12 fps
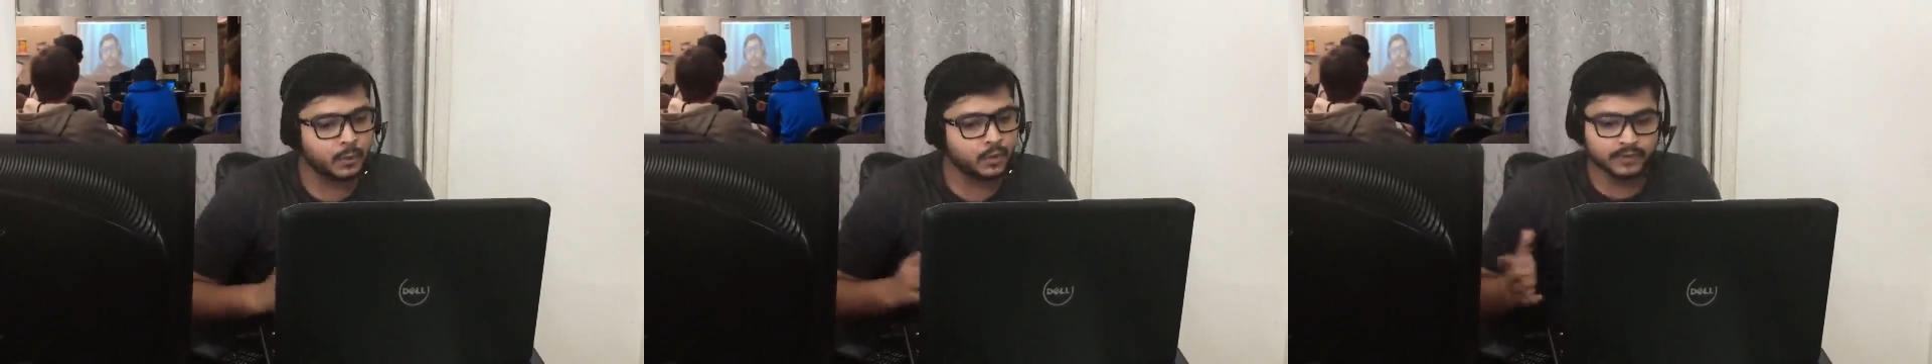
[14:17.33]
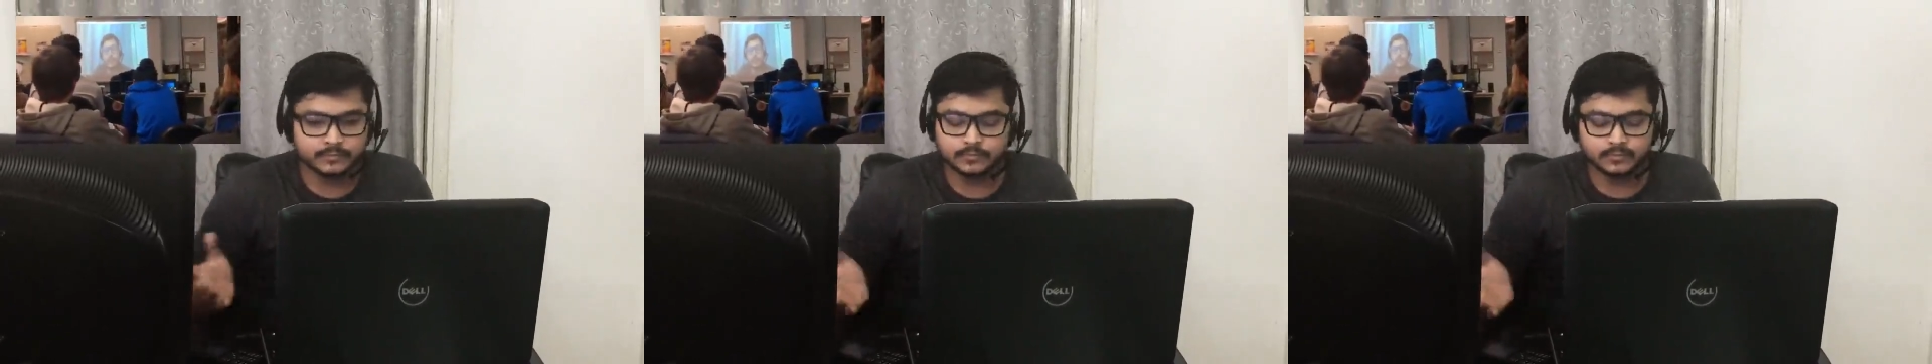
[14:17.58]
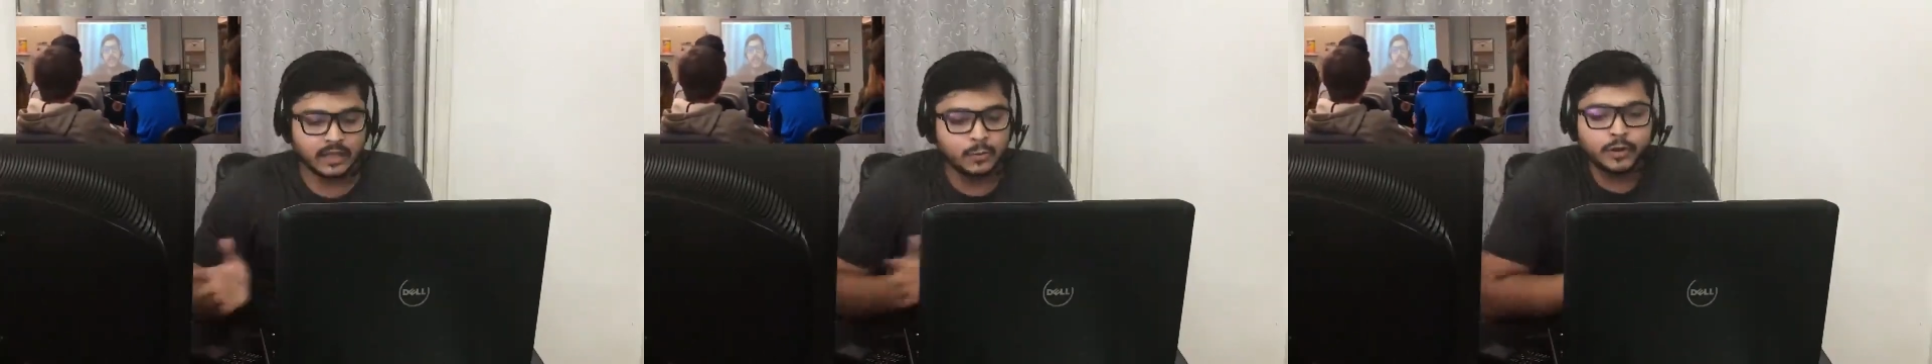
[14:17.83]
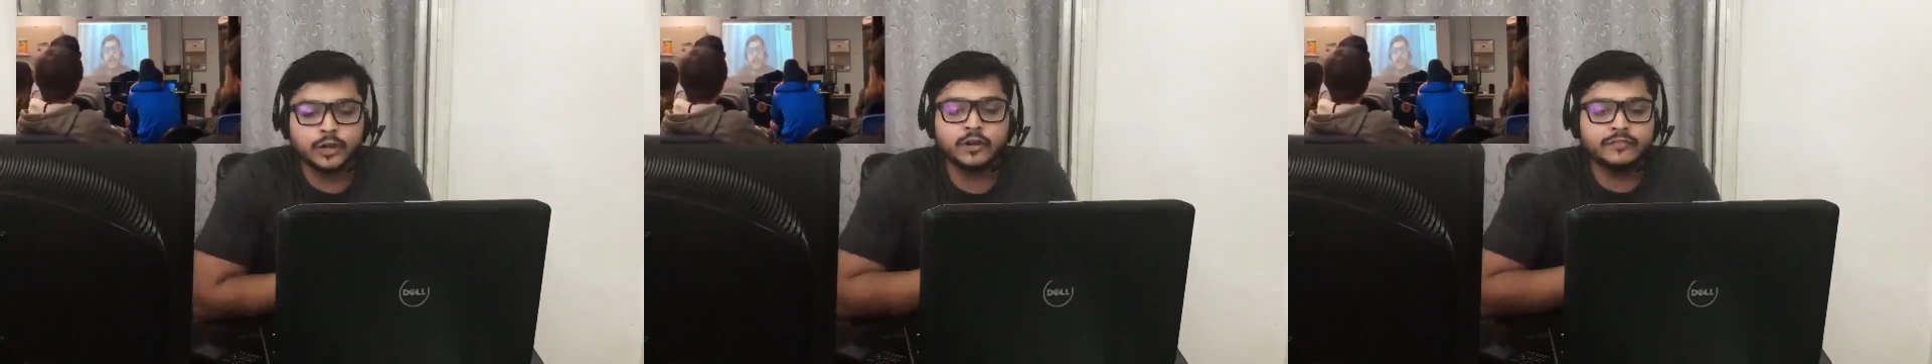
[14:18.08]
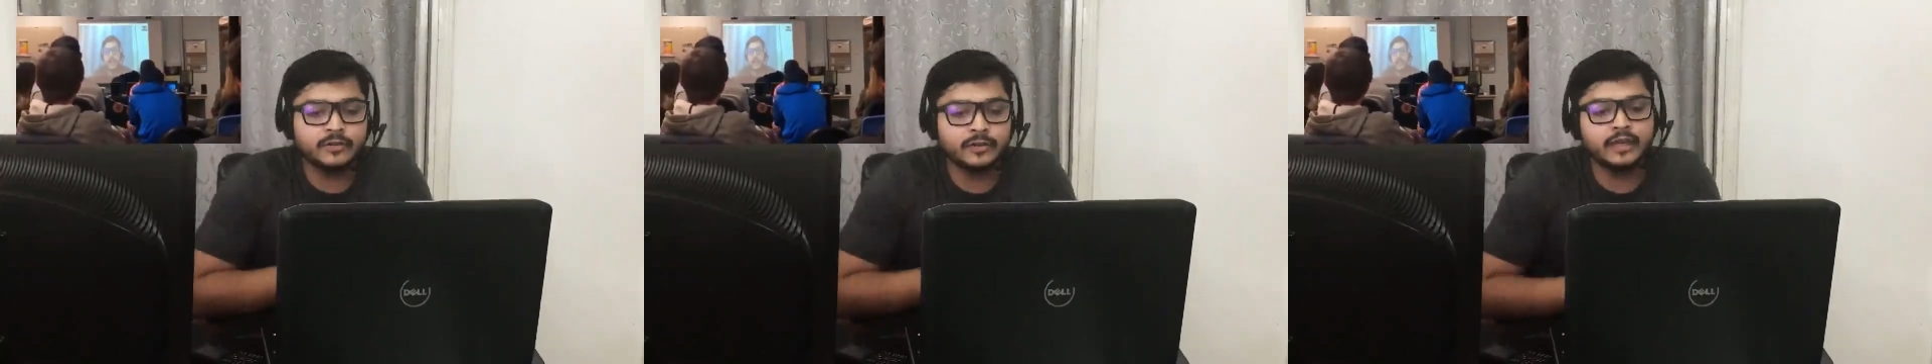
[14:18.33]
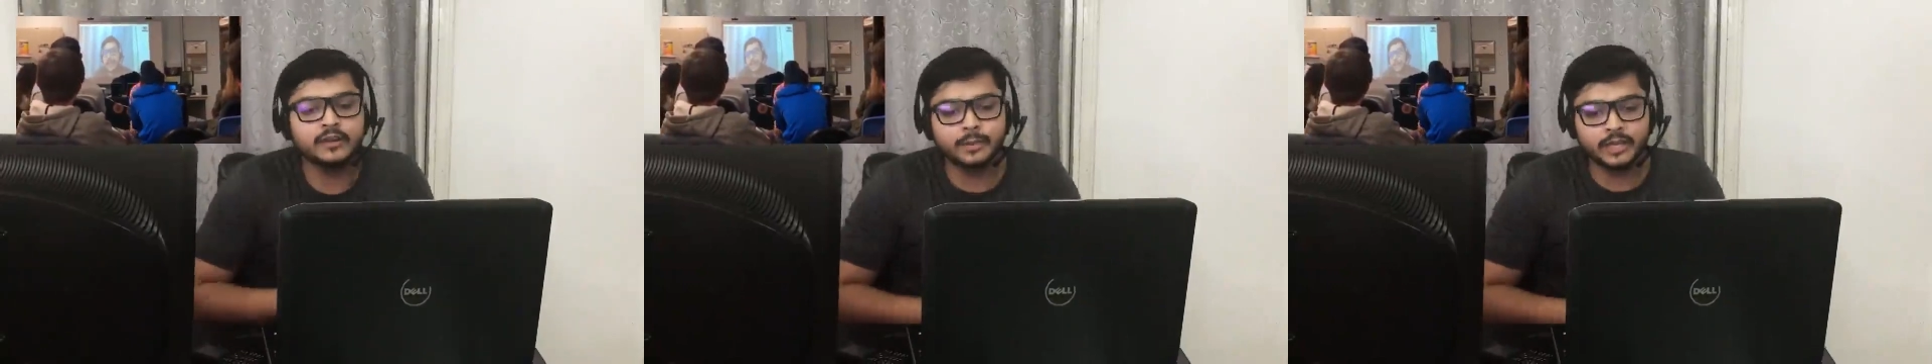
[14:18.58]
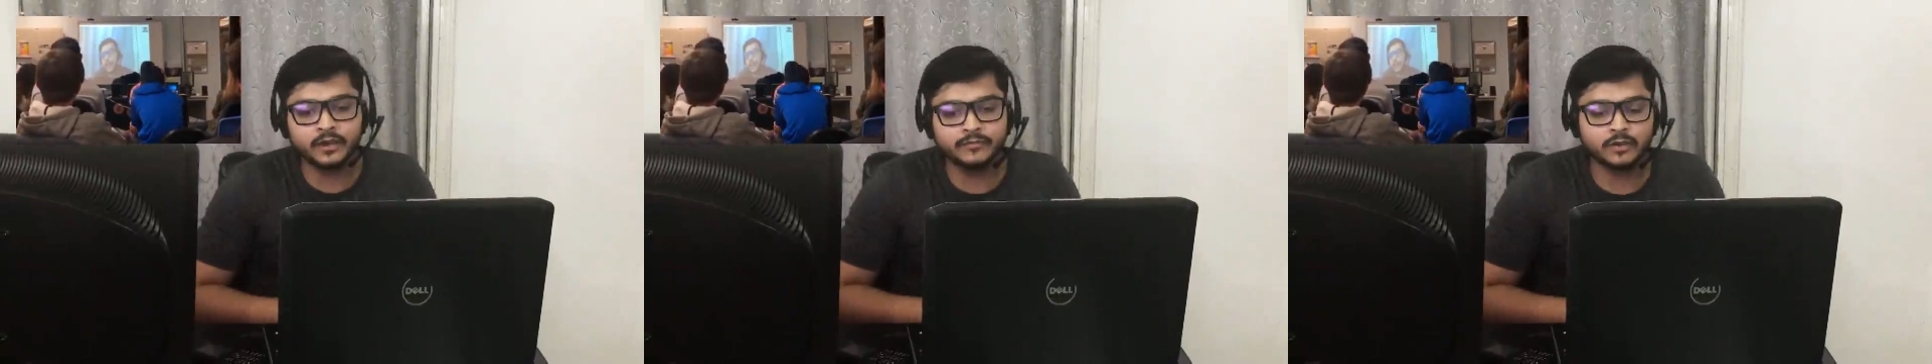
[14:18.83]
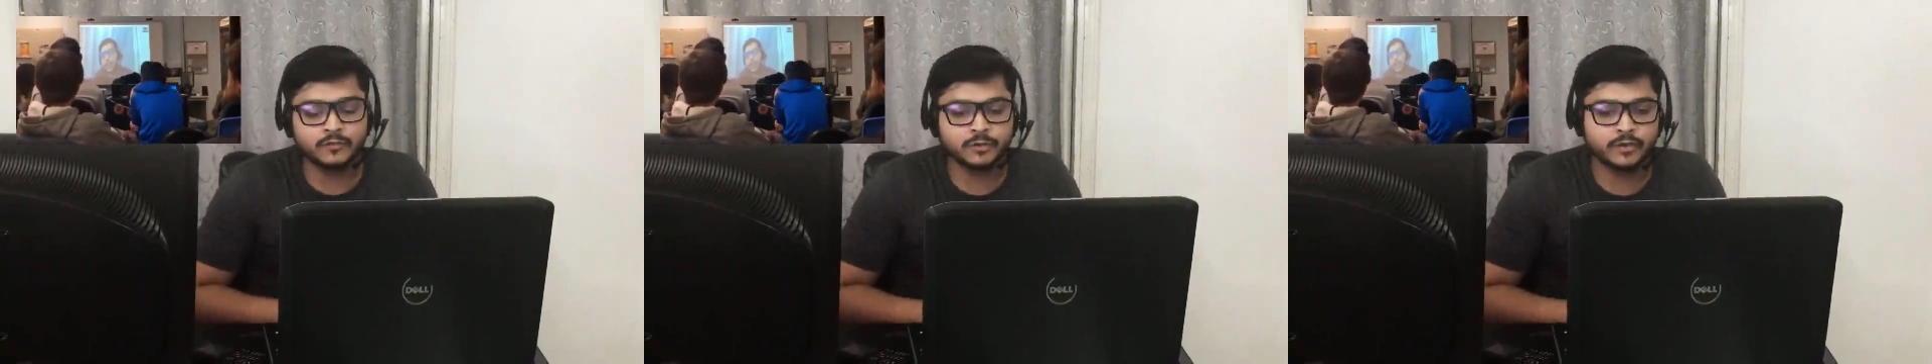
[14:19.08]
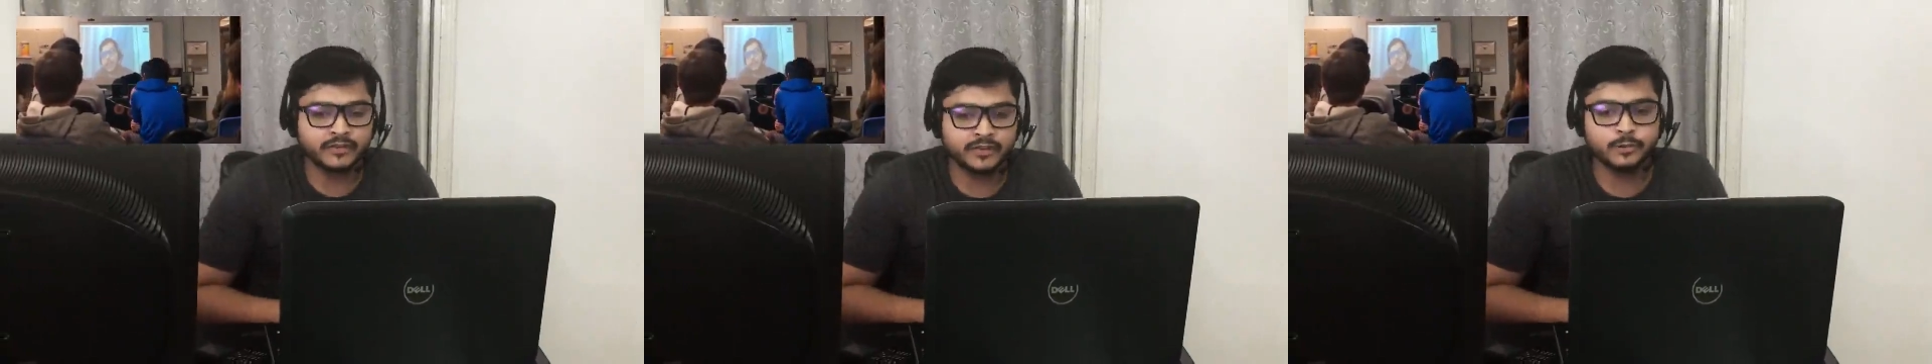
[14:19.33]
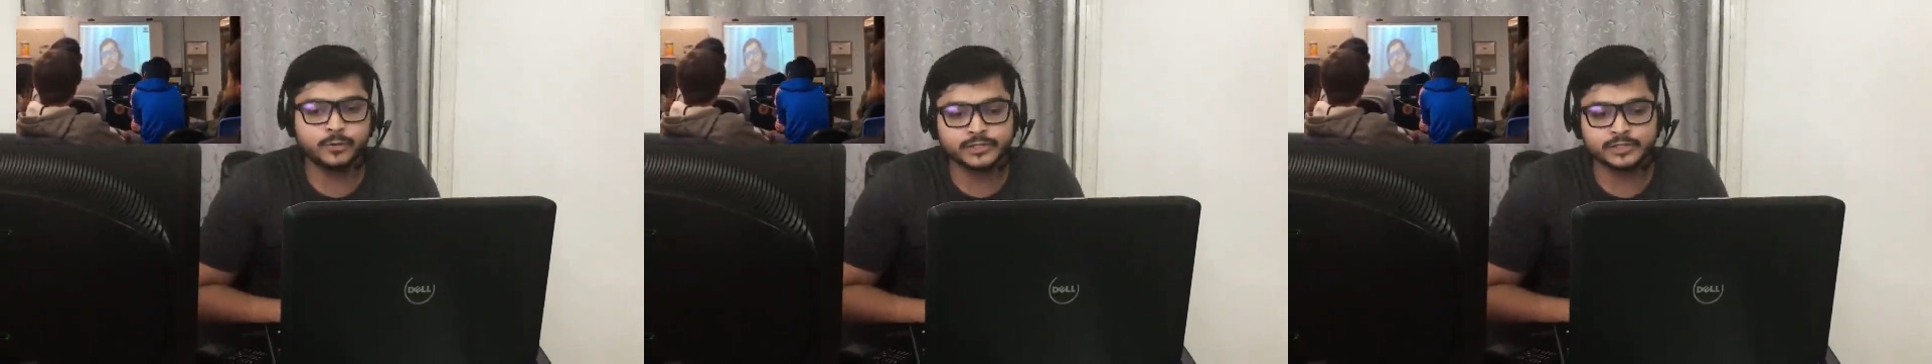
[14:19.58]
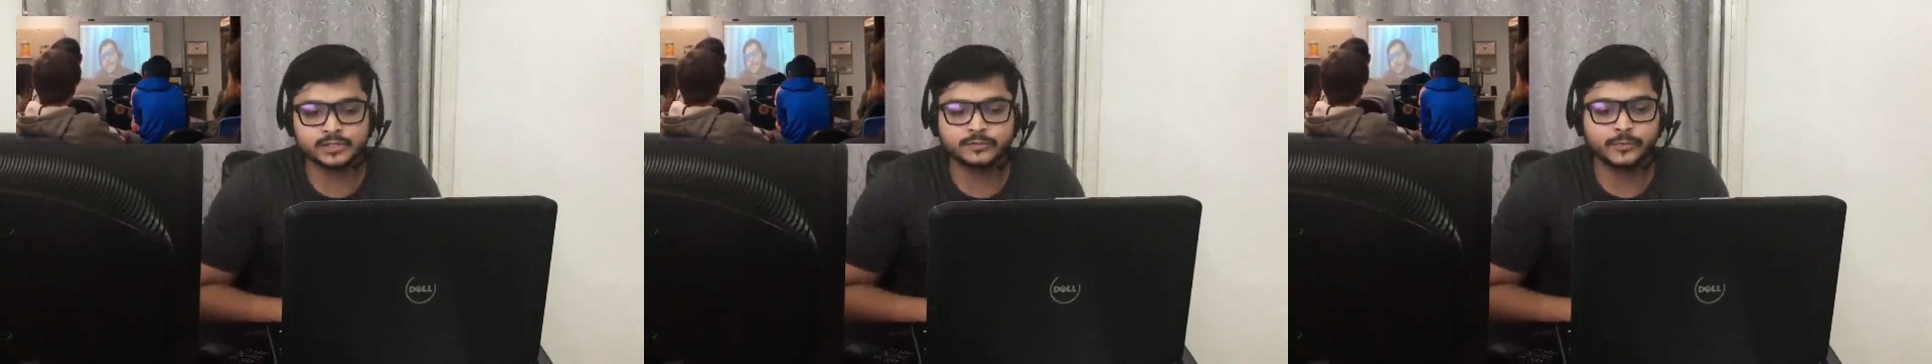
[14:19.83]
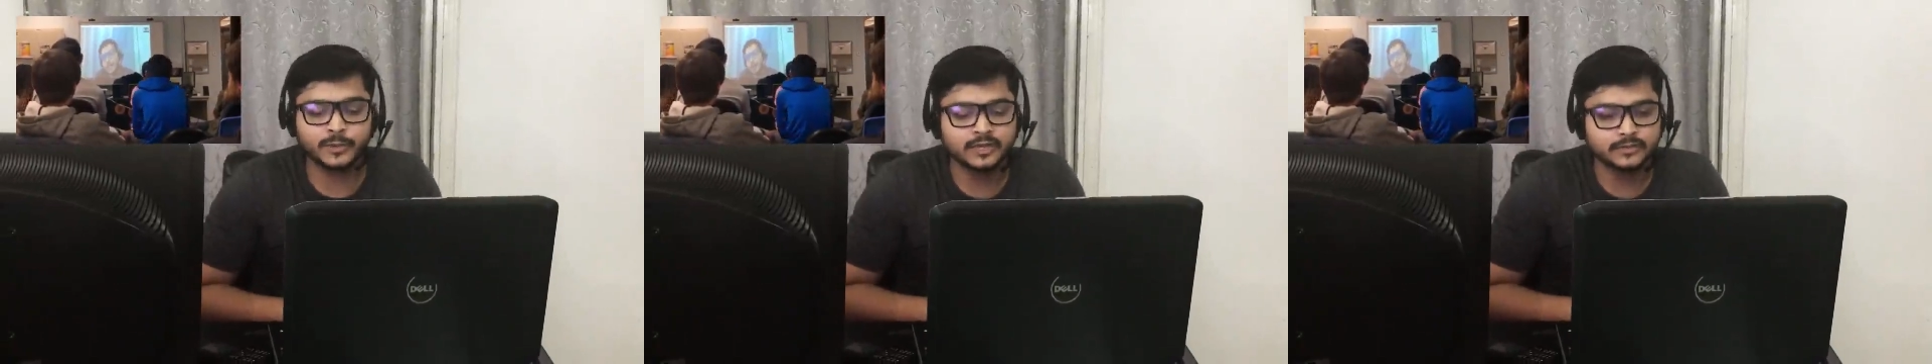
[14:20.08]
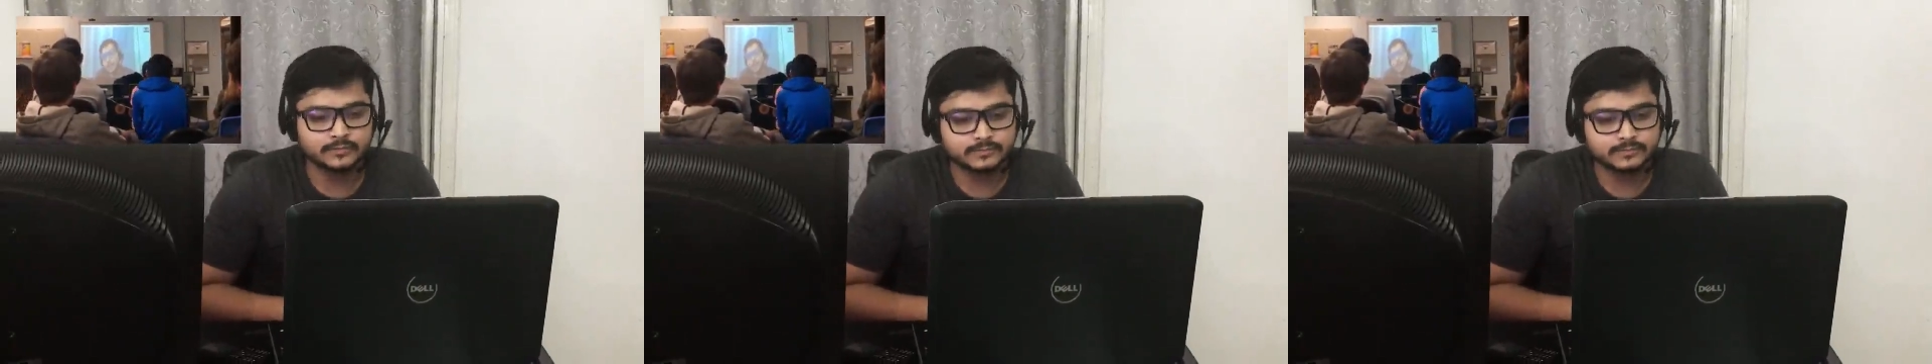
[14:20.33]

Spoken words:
I wanna know if anybody of you have any questions for me.